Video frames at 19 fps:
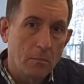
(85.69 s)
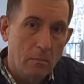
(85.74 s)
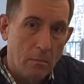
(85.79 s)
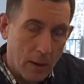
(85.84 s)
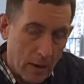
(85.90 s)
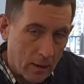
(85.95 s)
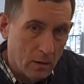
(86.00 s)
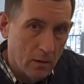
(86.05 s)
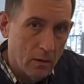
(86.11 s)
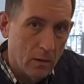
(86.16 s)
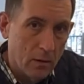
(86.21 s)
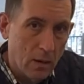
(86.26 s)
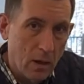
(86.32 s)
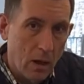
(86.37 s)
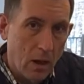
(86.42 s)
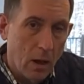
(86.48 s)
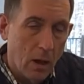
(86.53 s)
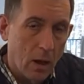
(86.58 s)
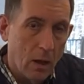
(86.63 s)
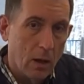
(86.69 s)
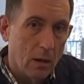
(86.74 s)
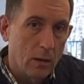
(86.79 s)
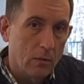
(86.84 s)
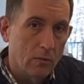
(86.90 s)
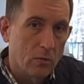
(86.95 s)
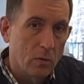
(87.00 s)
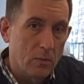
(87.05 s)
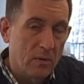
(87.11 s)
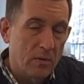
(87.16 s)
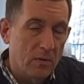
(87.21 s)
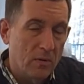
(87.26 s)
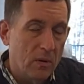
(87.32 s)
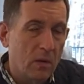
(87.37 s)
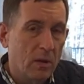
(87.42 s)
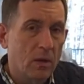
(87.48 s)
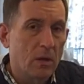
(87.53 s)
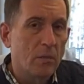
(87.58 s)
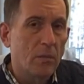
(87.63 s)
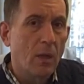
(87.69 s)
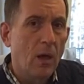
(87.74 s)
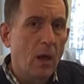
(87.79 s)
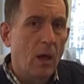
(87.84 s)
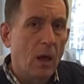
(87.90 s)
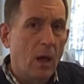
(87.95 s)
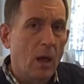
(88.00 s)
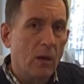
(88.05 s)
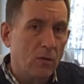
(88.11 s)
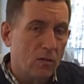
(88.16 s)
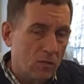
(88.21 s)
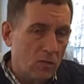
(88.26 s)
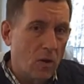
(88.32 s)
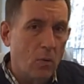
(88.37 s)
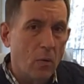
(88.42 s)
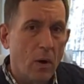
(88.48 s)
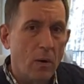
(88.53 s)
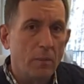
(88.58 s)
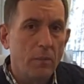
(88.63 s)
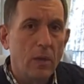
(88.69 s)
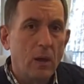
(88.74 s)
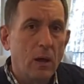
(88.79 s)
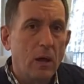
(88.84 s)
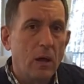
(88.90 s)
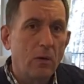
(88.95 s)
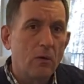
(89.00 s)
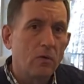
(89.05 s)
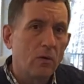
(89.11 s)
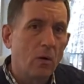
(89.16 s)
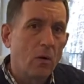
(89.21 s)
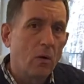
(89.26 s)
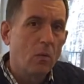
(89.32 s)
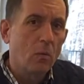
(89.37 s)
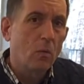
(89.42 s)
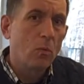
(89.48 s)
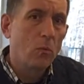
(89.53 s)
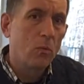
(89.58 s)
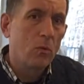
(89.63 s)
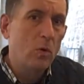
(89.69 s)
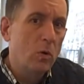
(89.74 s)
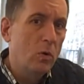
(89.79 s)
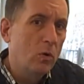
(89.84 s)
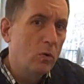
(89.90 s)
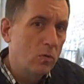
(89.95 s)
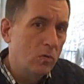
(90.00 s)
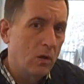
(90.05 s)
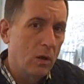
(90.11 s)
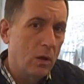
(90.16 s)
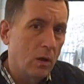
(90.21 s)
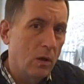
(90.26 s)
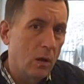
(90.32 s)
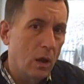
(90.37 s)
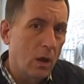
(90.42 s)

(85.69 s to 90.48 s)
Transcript: Mecca to Medina, and so on. And so using